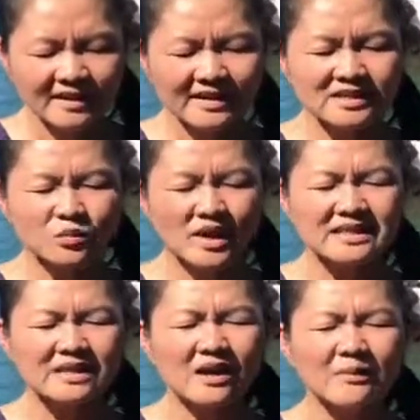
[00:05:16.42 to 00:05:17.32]
Because
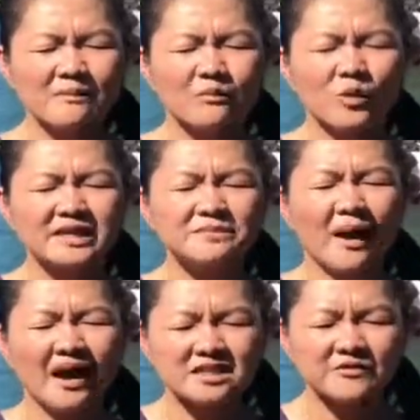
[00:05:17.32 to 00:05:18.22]
what's
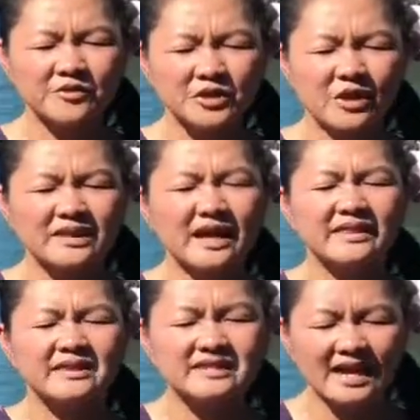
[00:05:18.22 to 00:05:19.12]
possible for you on the
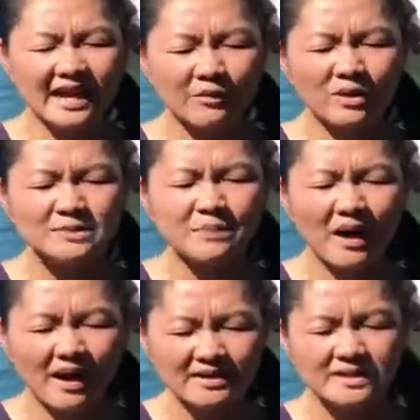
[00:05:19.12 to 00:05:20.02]
other side, what's
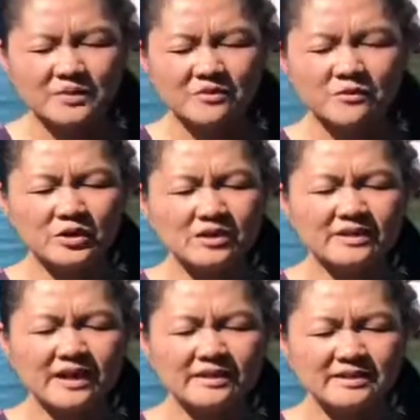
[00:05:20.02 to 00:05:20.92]
possible for you
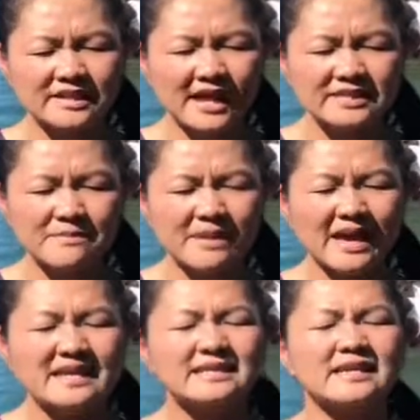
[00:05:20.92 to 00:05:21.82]
on the other side is
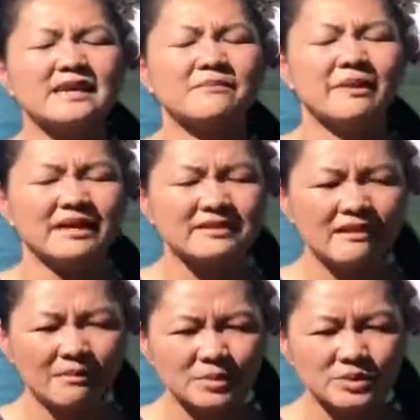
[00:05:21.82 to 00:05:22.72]
amazing,
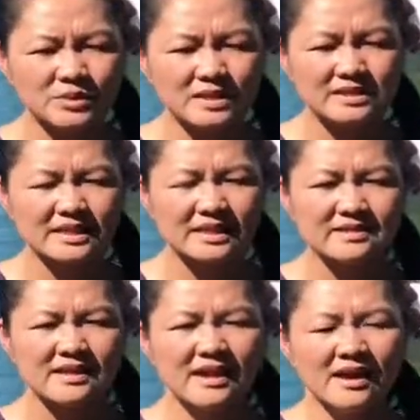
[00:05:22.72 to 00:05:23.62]
amazing
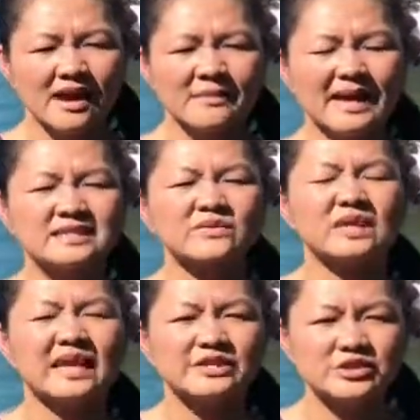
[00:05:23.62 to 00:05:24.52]
opportunities, amazing
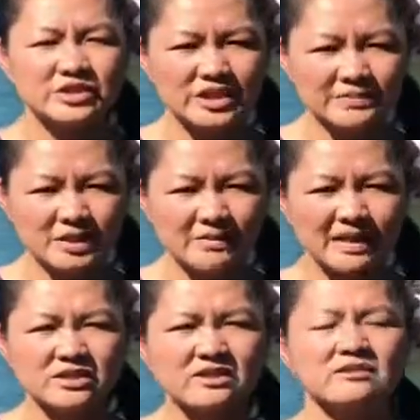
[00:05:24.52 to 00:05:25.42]
relationships,
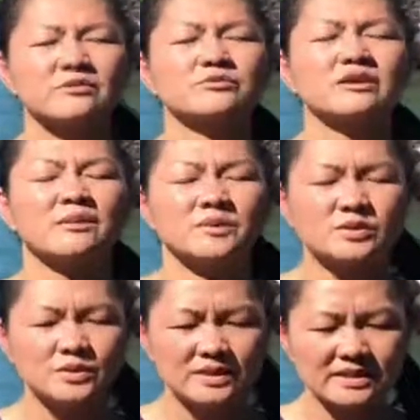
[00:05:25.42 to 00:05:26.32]
amazing career
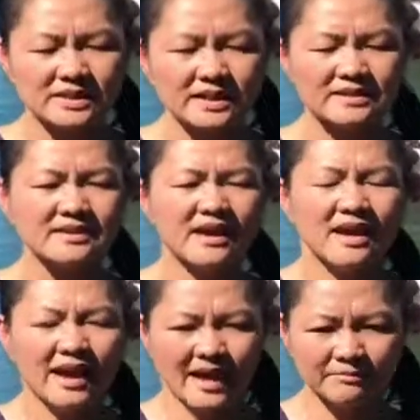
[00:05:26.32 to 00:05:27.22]
opportunities,
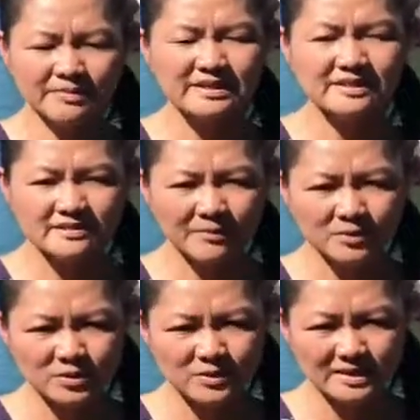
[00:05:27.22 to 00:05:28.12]
and business
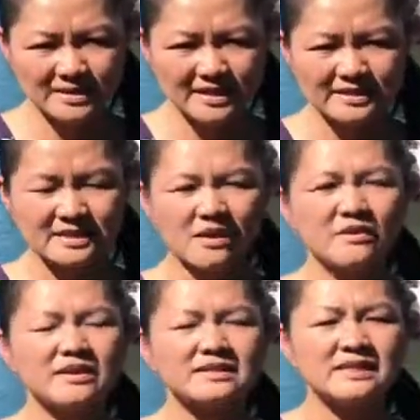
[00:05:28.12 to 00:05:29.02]
opportunities, and
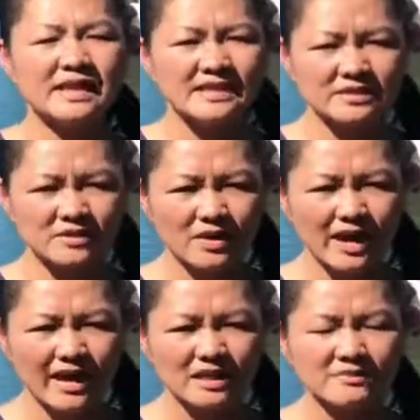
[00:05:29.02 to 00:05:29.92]
all these things,
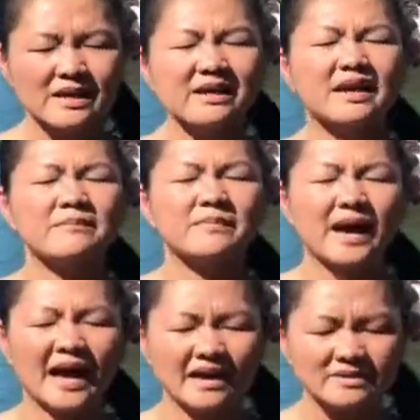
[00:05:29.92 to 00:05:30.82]
okay, the bigger
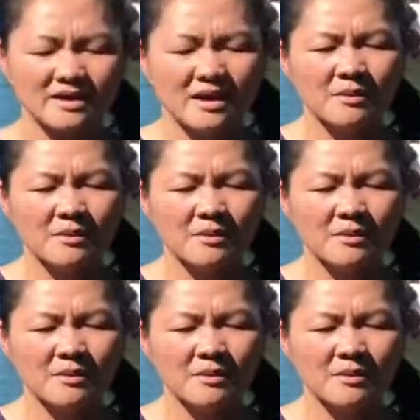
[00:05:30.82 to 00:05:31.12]
impact.